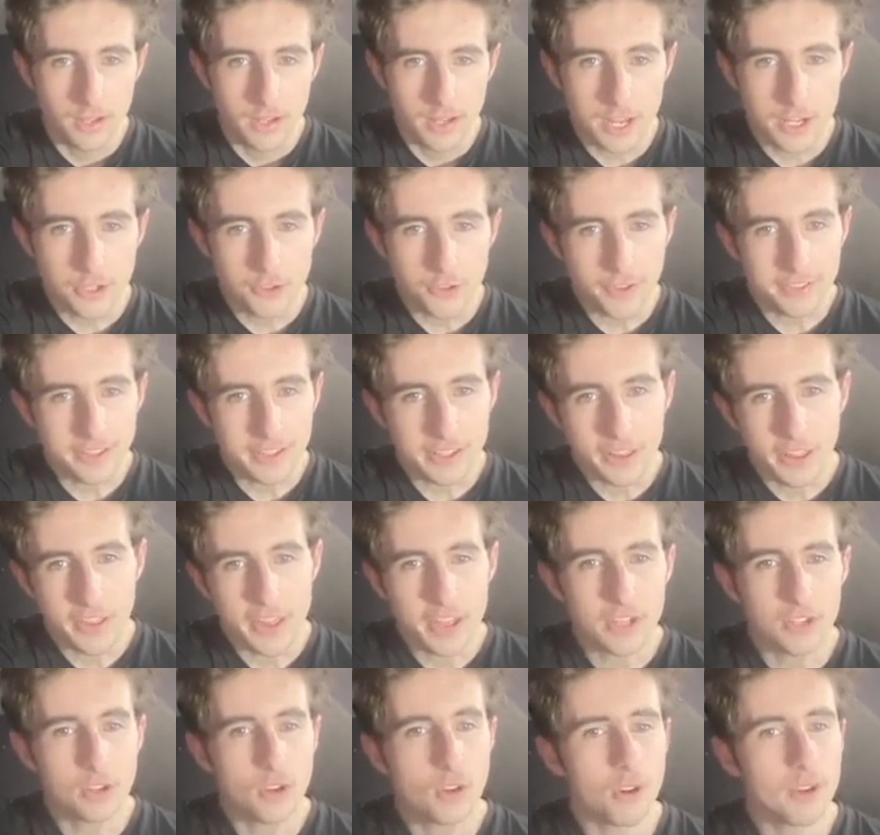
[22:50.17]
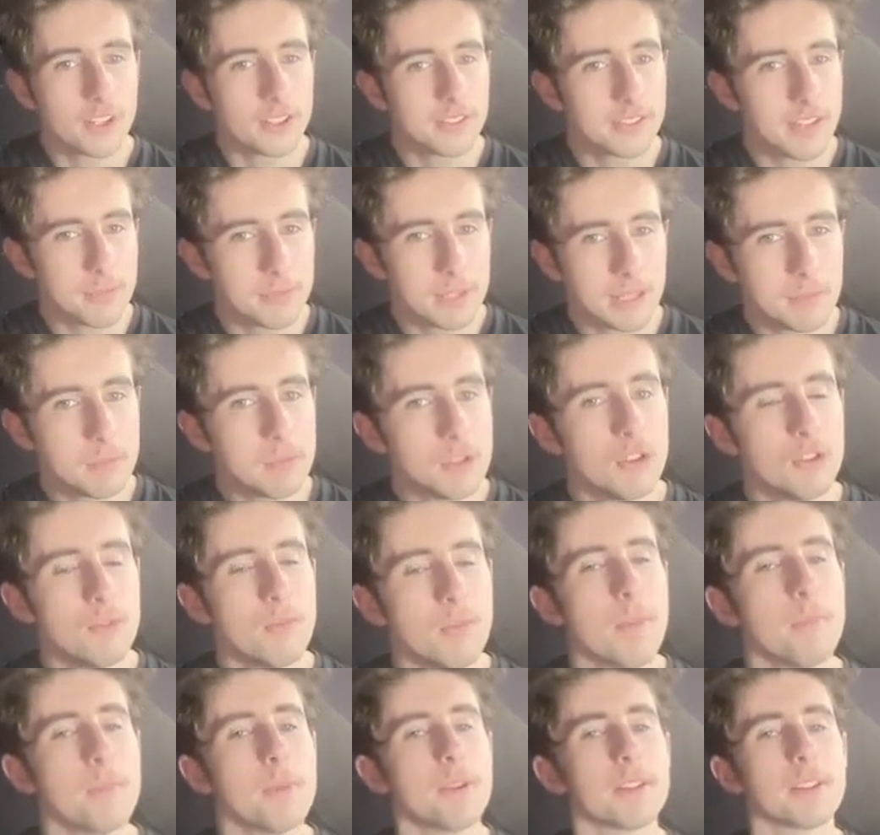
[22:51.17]
Interesting that they're not accepting new
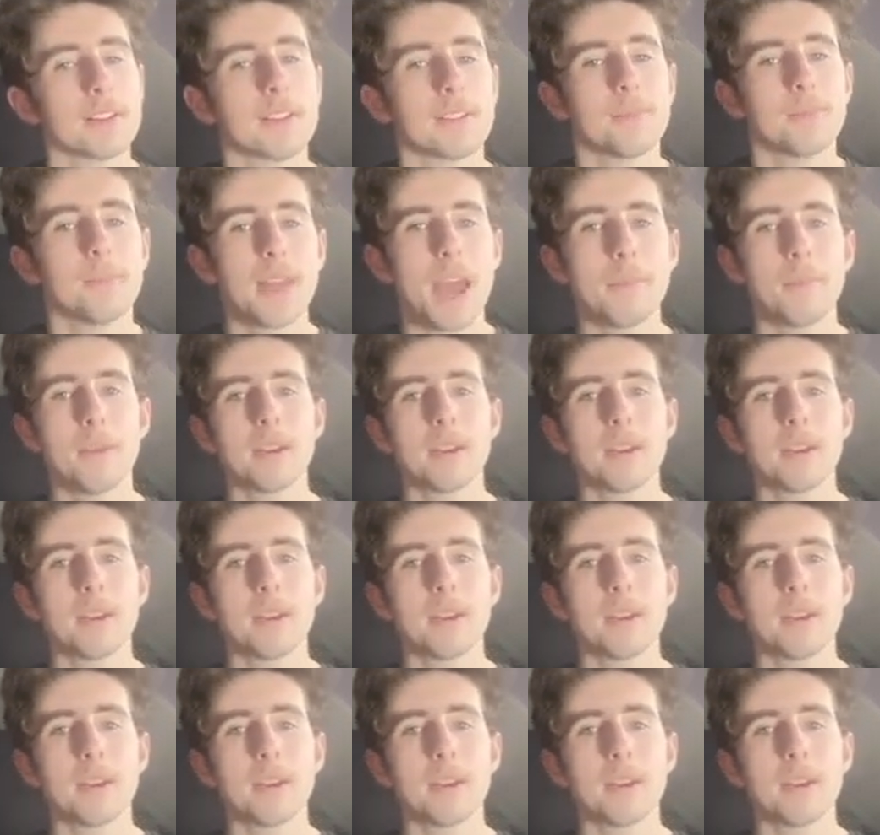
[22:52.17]
members. That